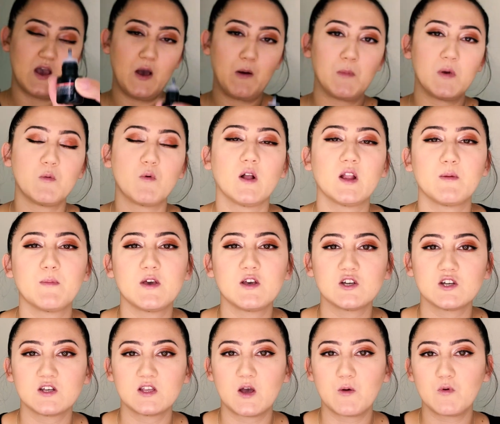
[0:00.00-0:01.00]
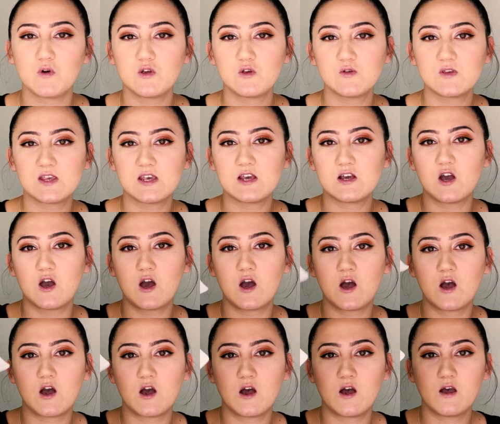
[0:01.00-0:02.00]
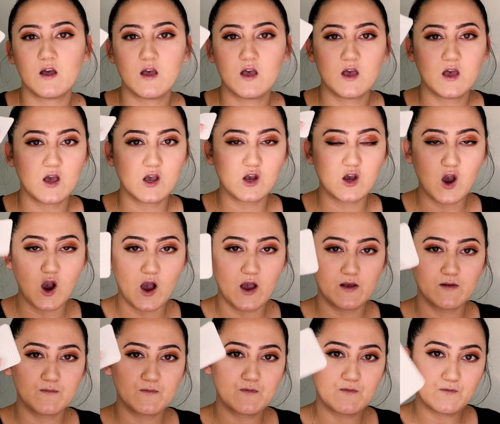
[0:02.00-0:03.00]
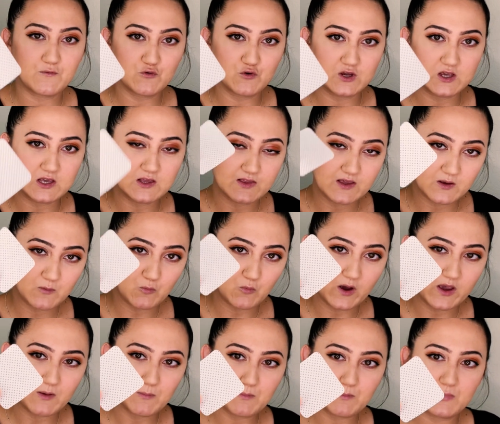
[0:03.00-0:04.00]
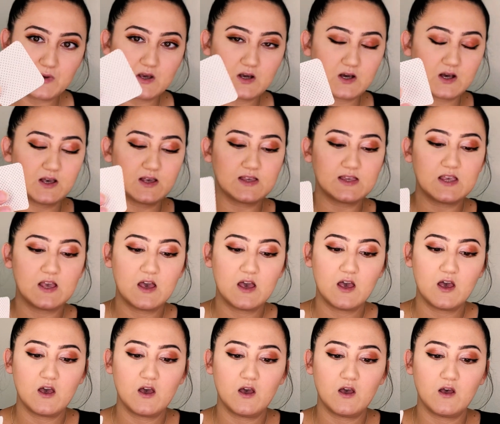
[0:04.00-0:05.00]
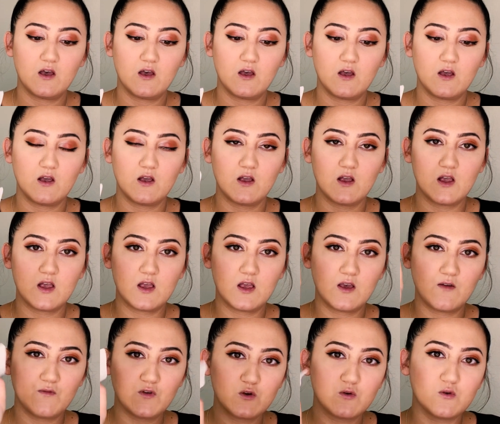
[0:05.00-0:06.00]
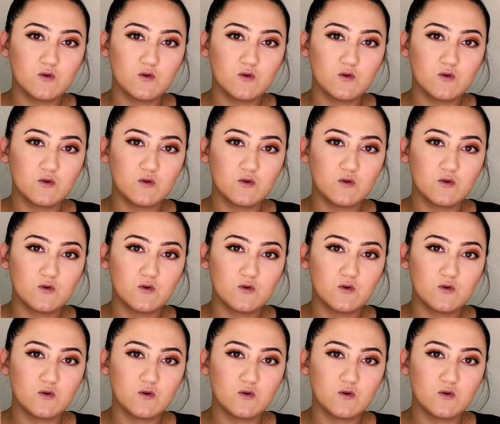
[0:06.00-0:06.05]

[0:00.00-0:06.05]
And we want to make sure that we're using a cotton-free lint wipe, because if you